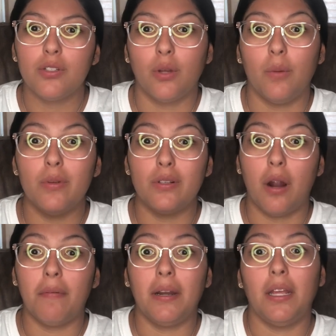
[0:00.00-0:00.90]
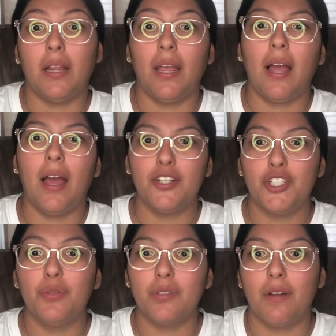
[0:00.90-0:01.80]
so it was already like
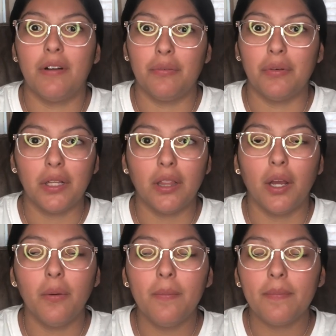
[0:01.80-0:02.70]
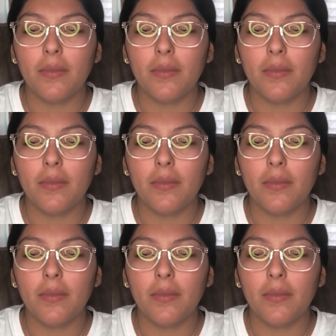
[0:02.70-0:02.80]
she was already really low.